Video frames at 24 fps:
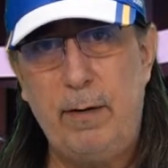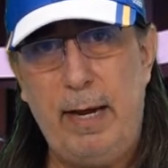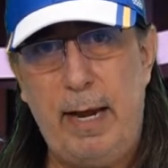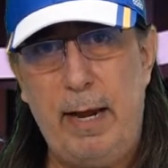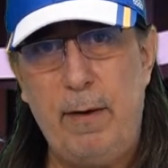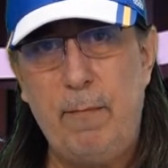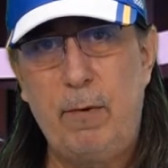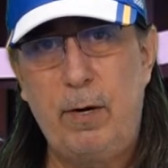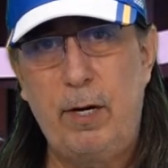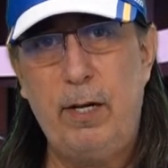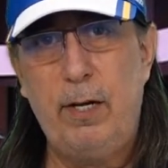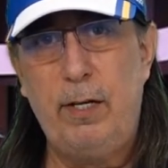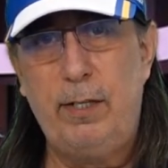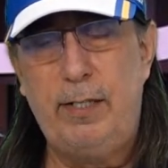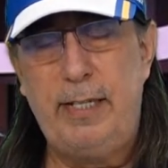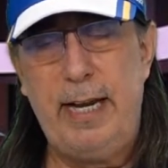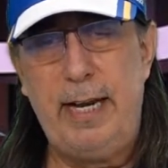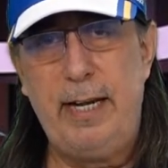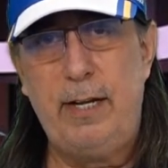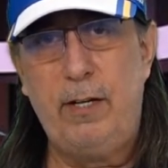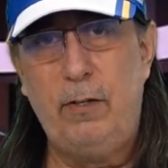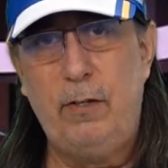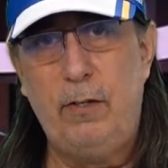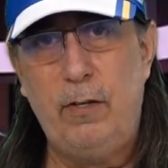And we're going to
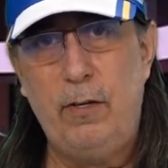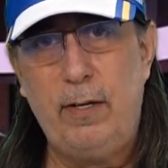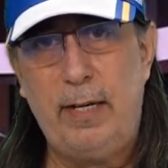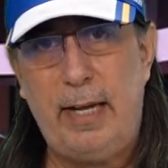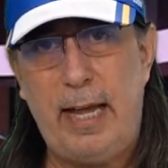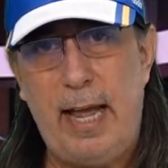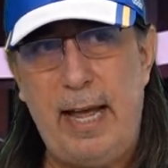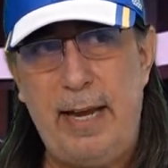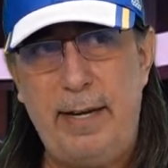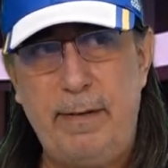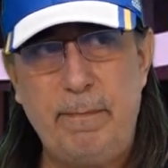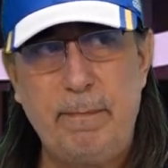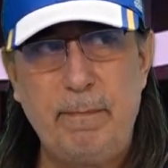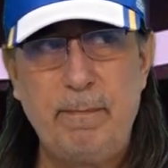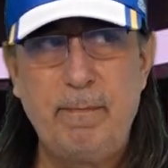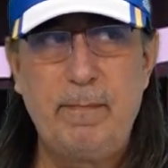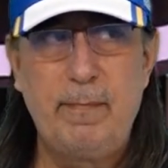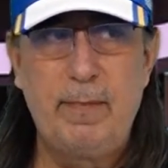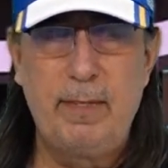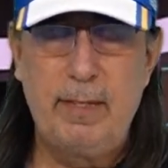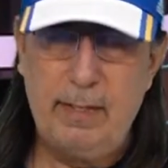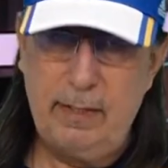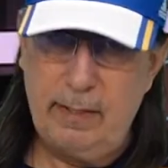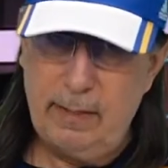take a look at,
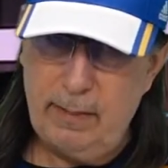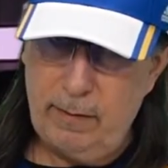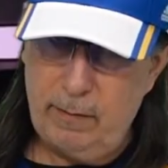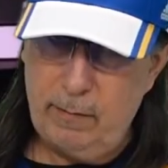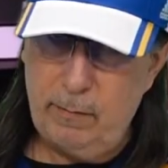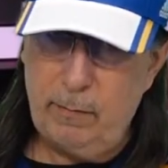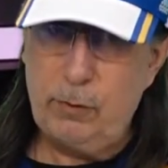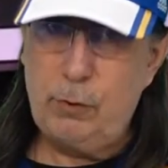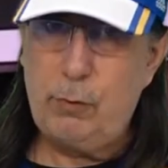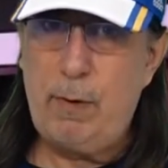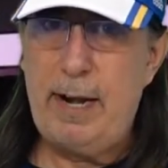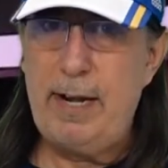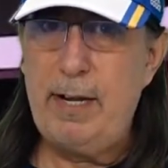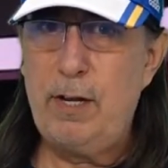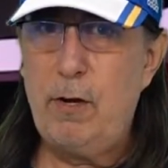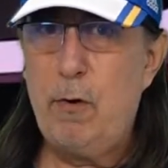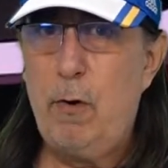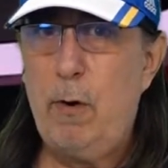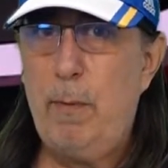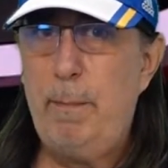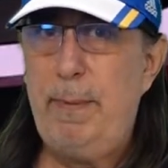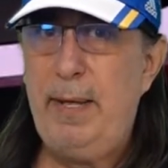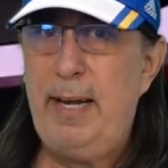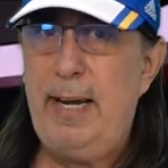we'll try to
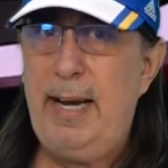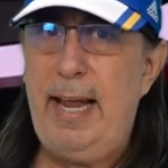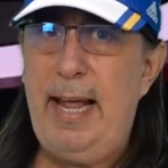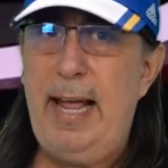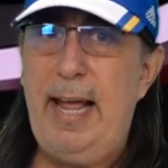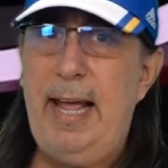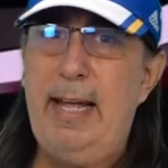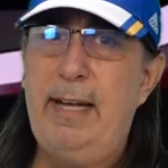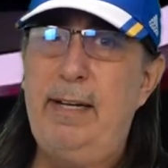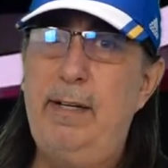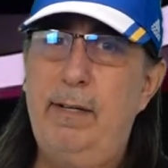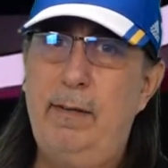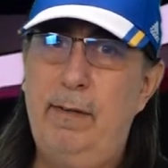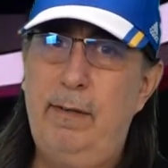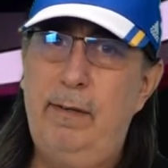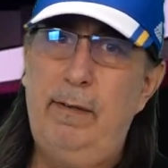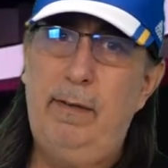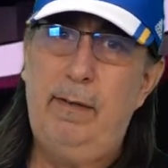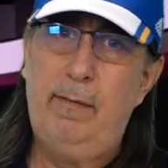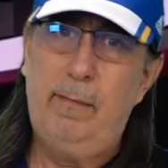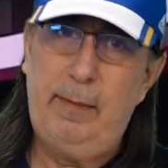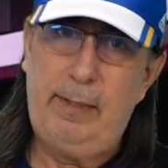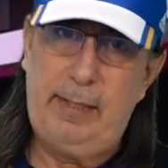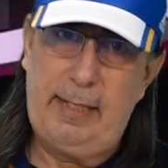go a bit ahead
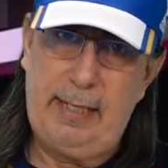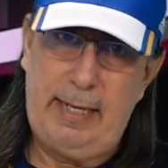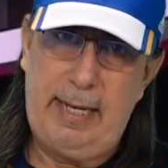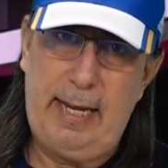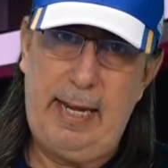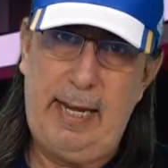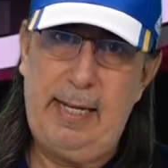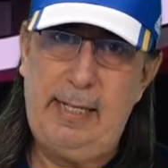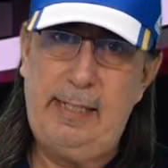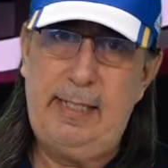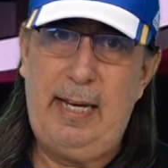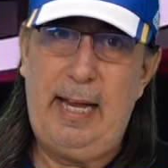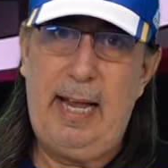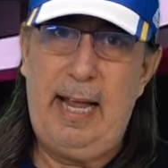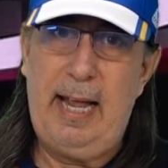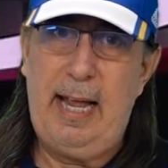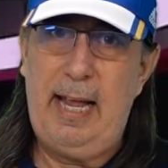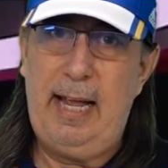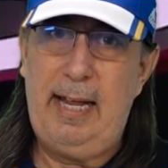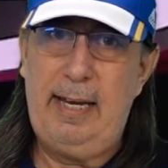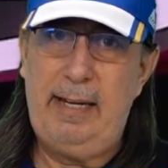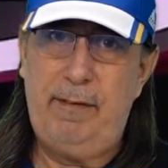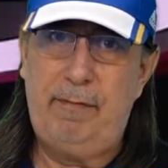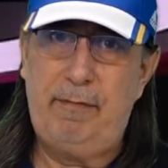with the kids,
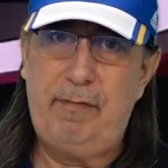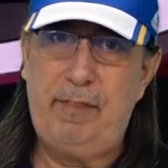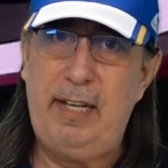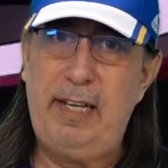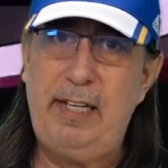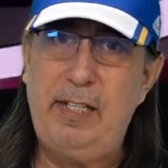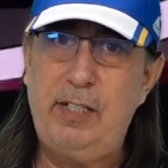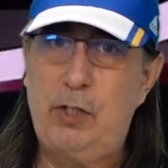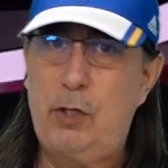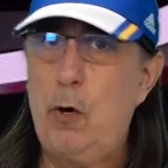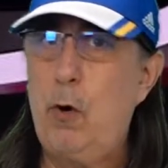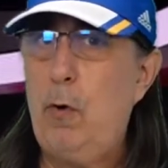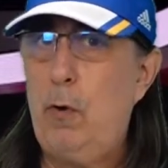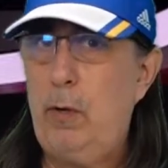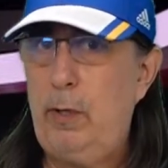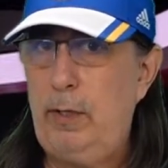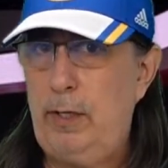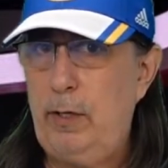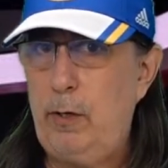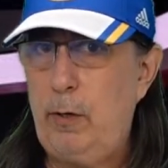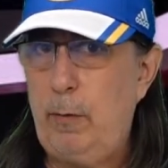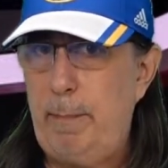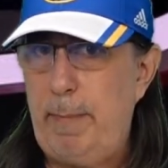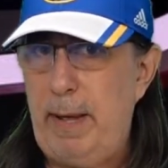and if things go a
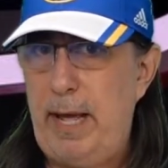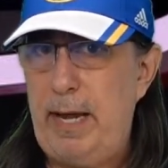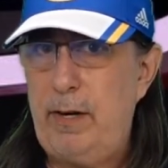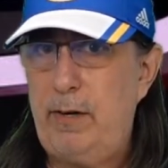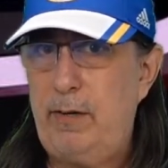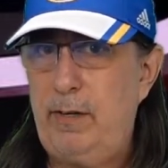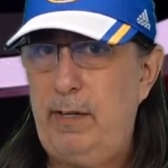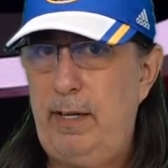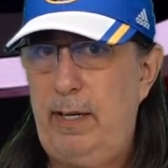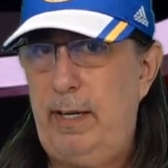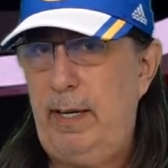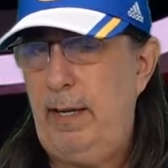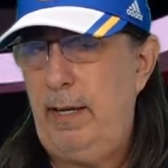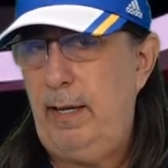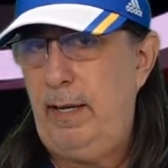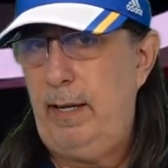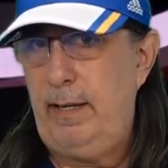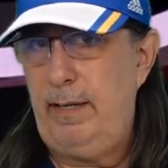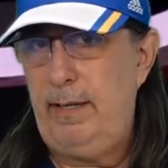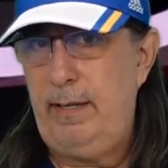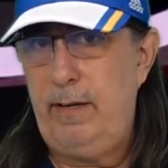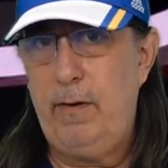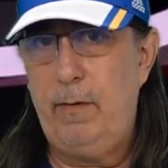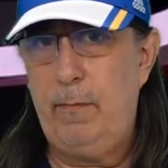little
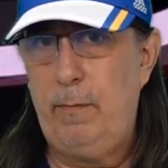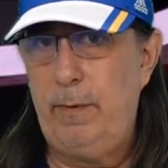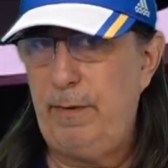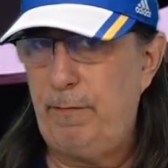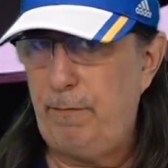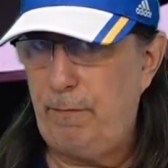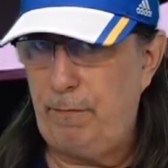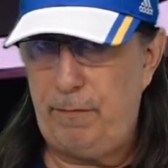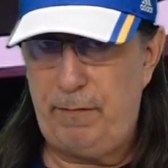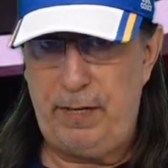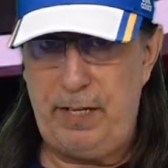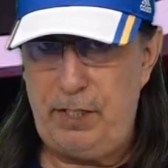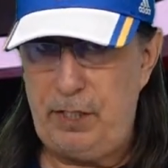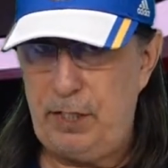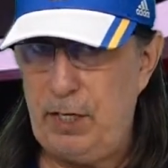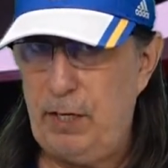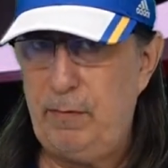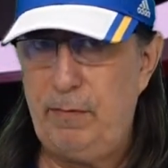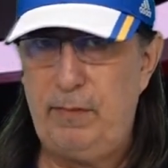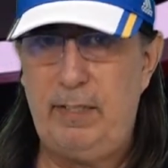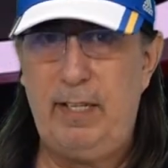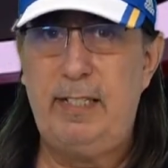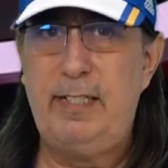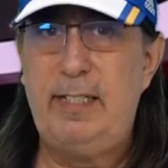better, you know,
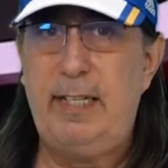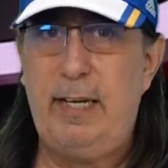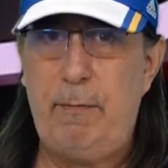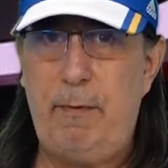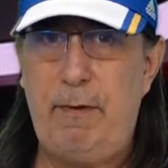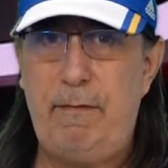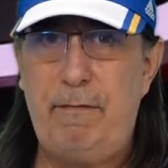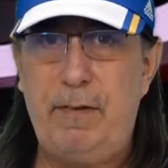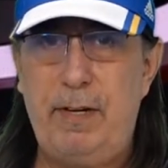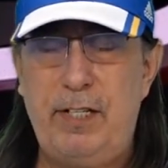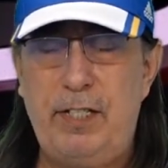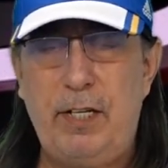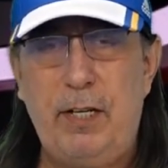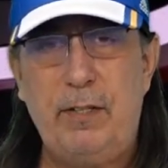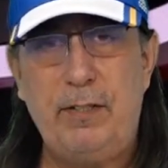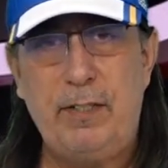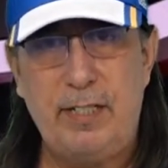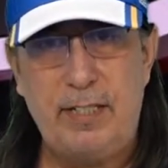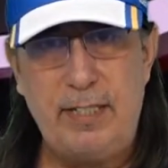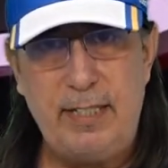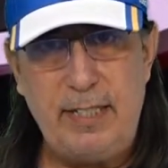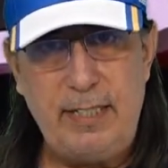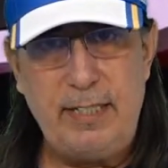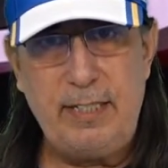let's say we finish out
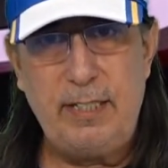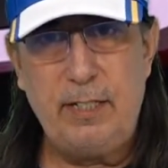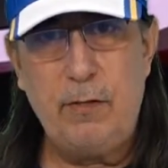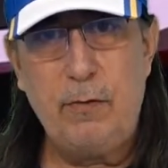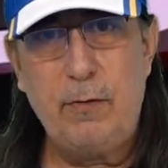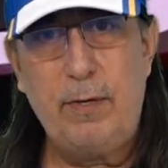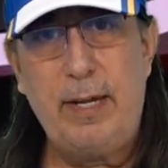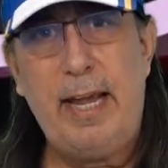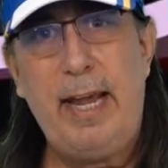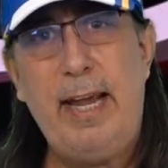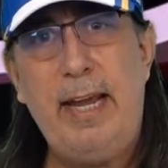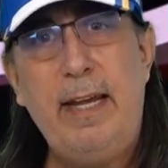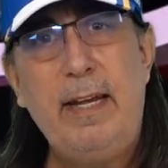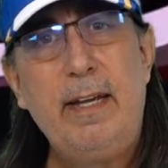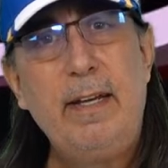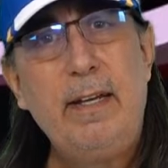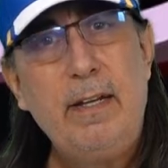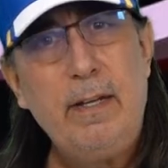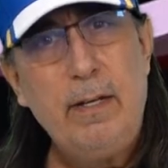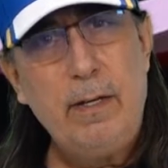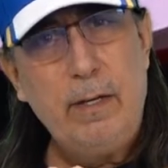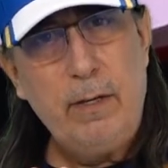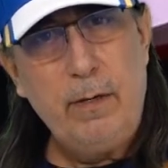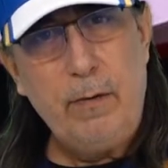the season okay,
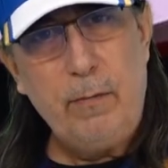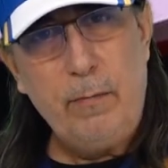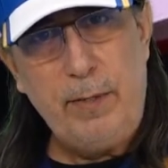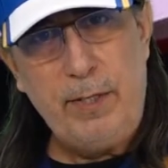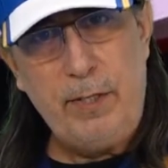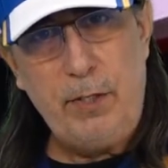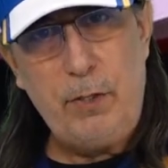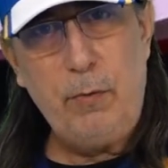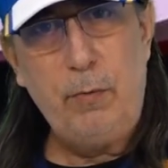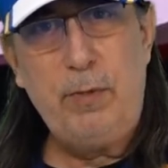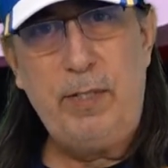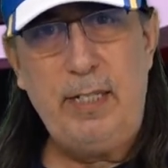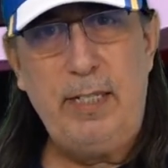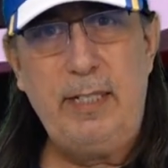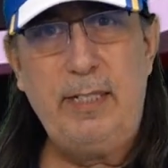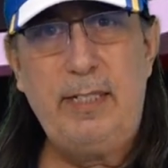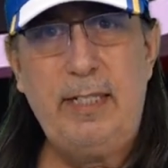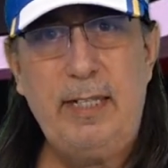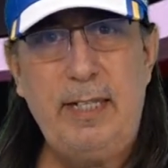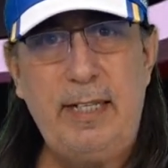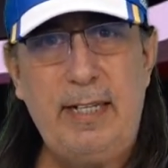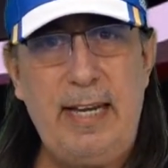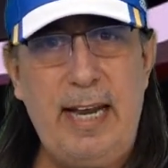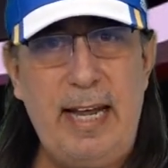we do
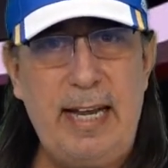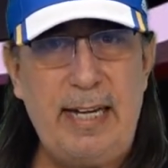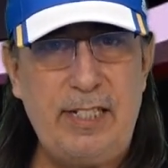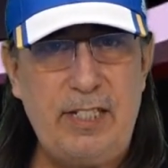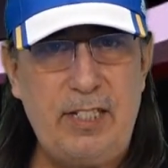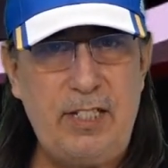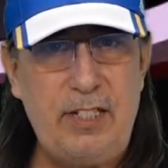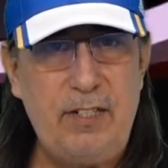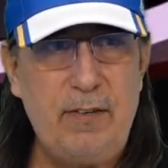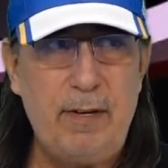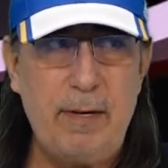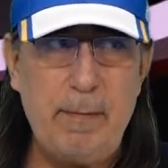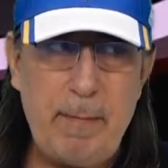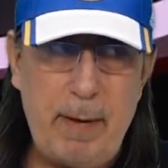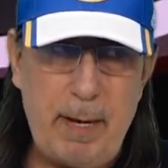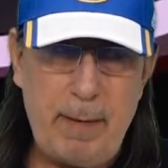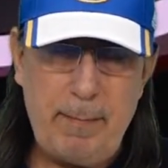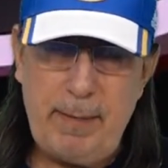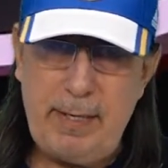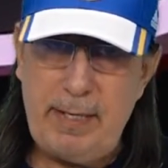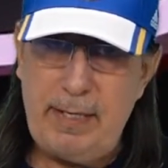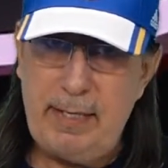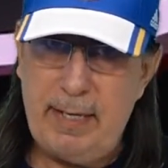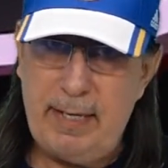decent next year, and
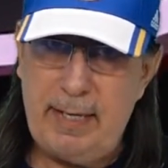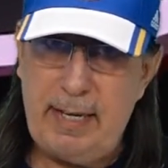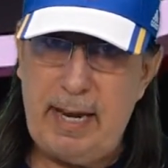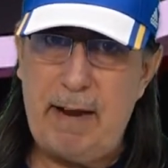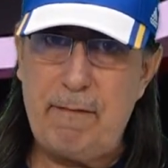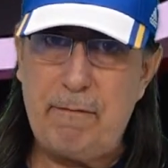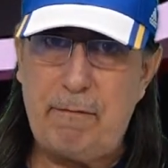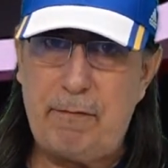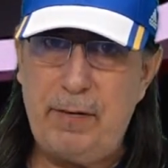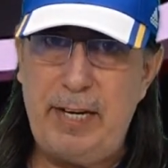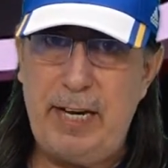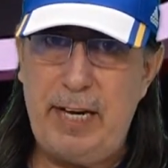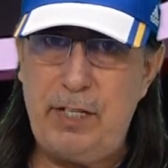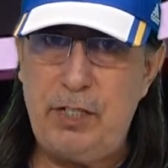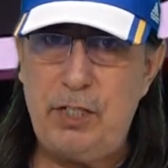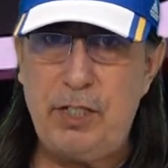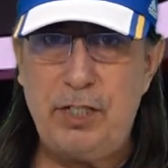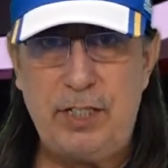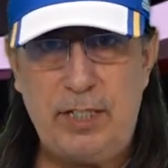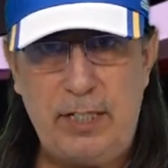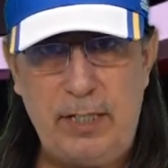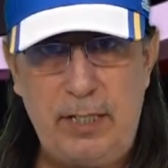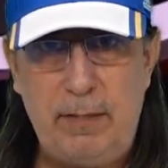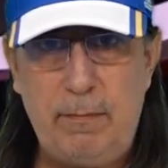maybe in that free
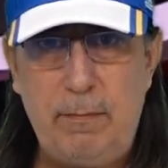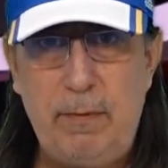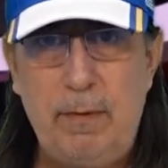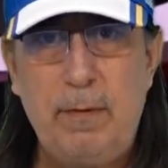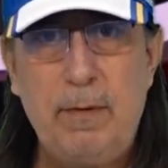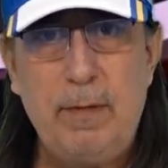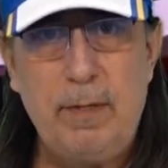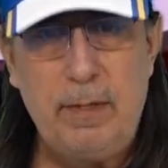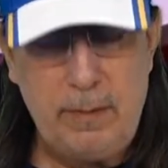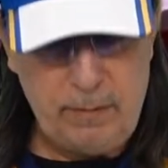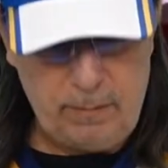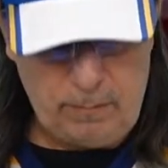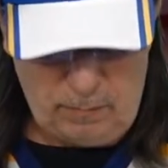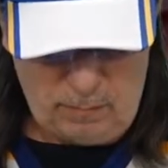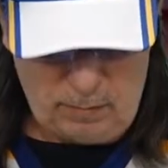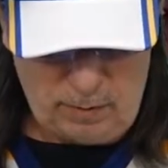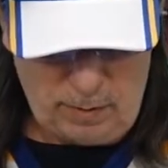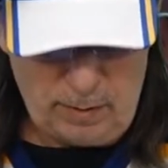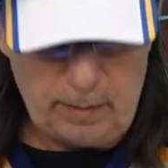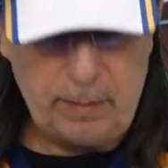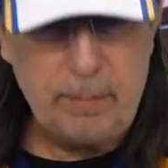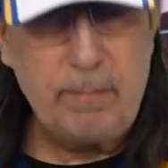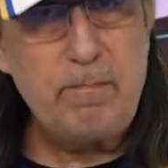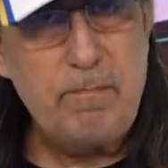agency, we're